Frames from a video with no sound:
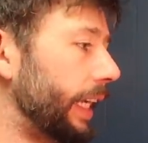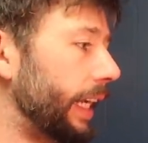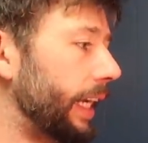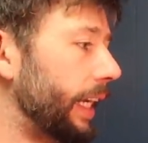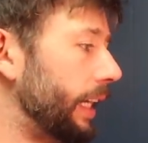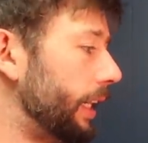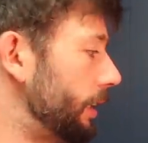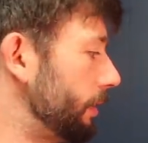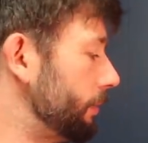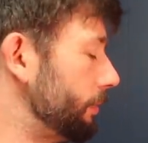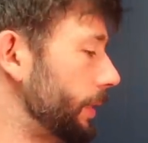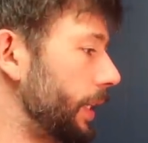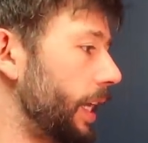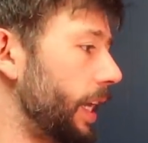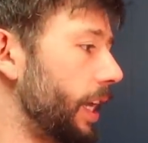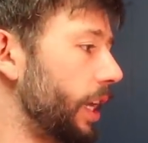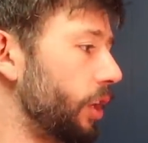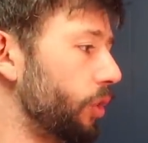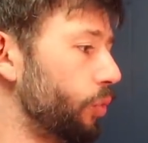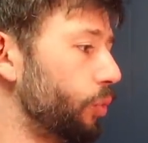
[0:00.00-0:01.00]
Um,
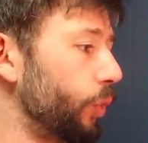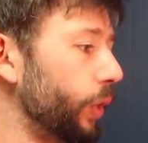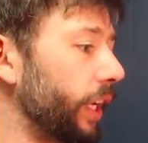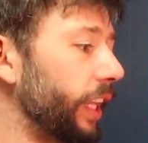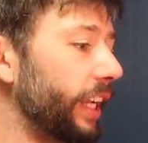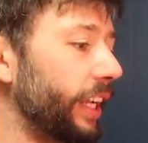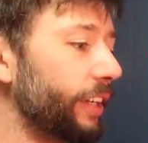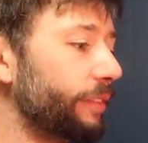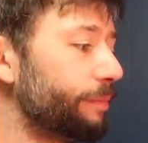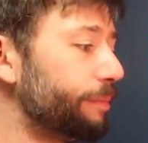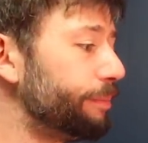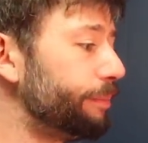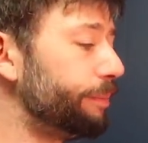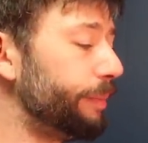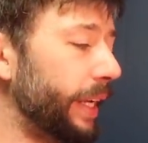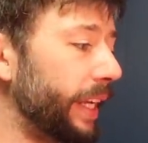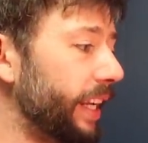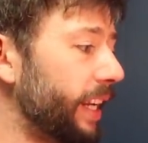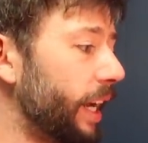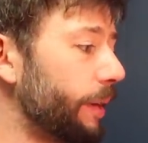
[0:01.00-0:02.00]
really
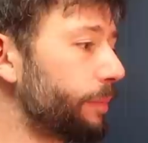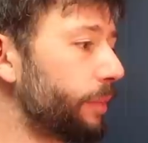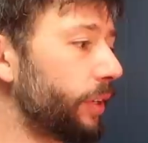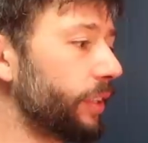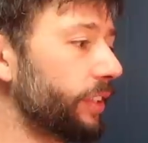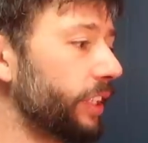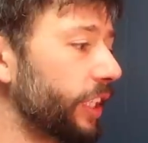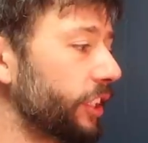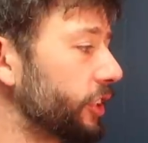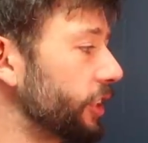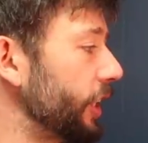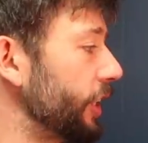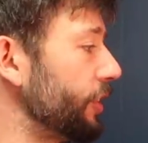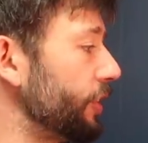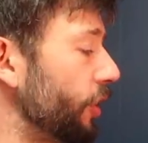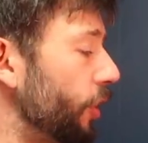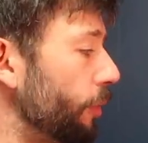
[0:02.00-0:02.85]
beat up condition,